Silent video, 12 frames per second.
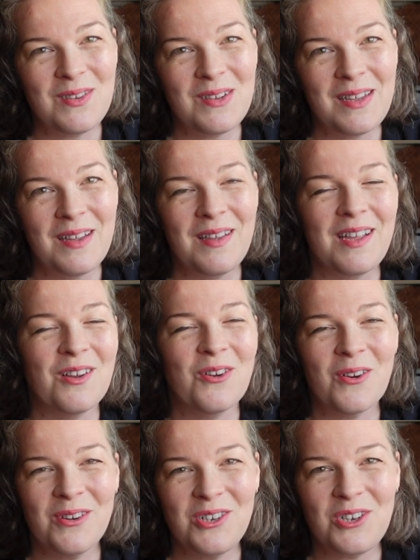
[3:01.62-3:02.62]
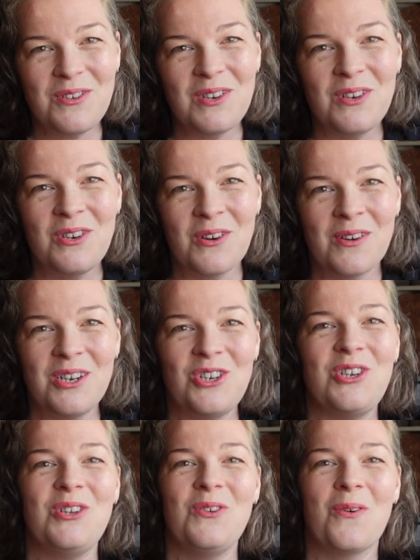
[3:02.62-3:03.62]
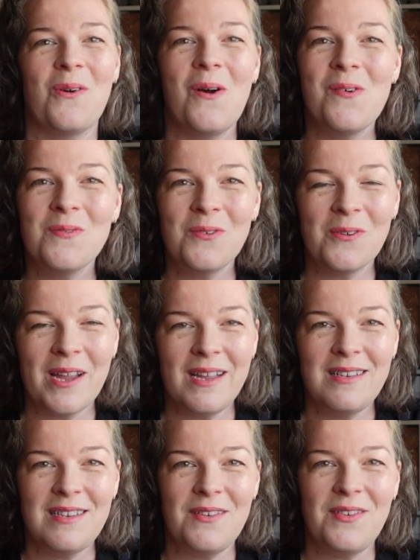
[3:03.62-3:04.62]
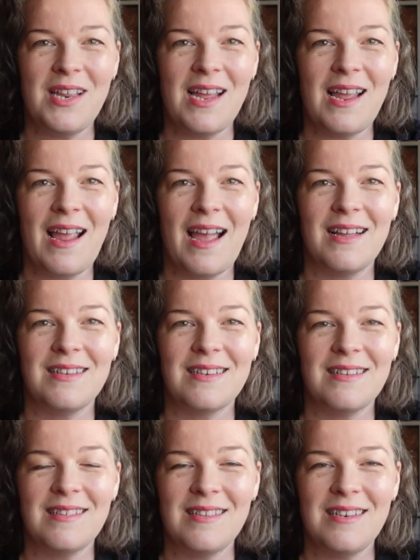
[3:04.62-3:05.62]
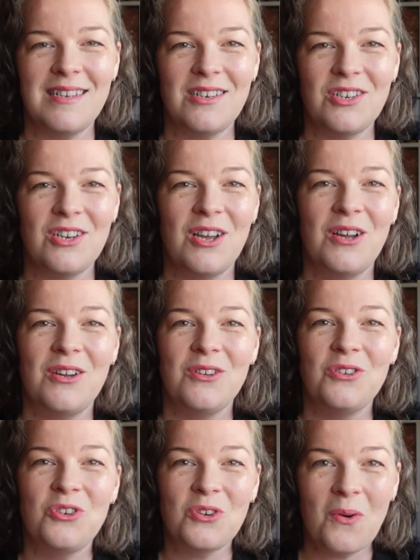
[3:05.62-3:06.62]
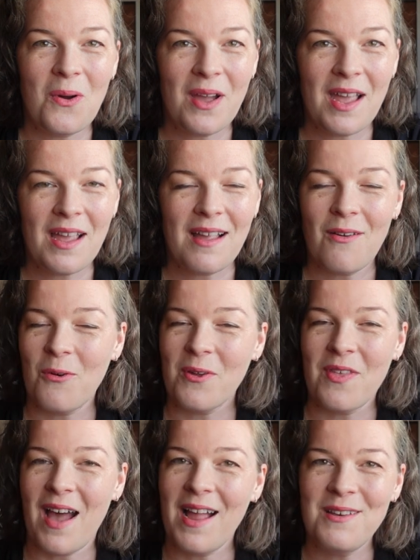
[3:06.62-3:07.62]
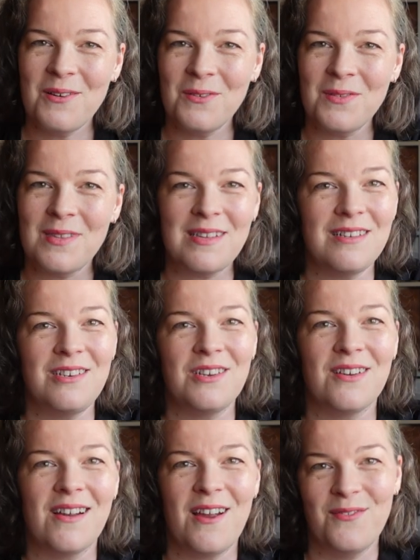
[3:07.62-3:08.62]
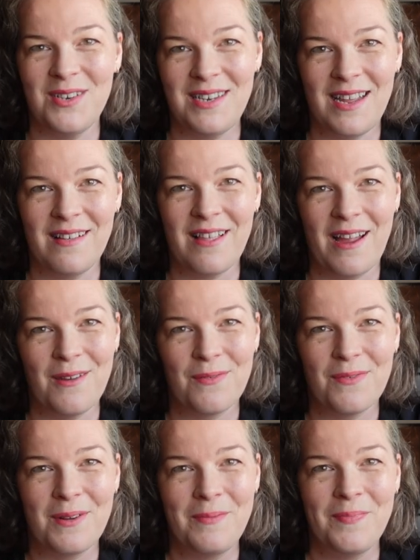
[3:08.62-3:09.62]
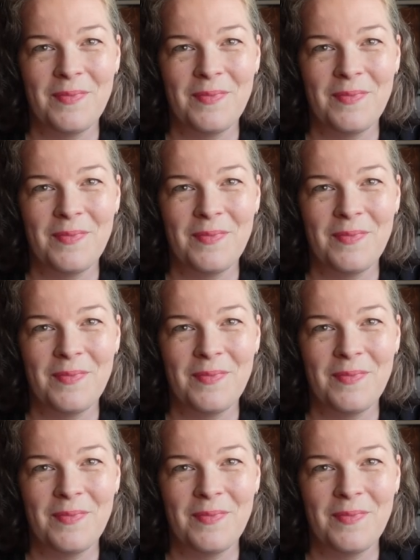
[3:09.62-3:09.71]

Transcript: to encourage you to nourish your own creativity and to stitch joy or the high notes into your everyday life.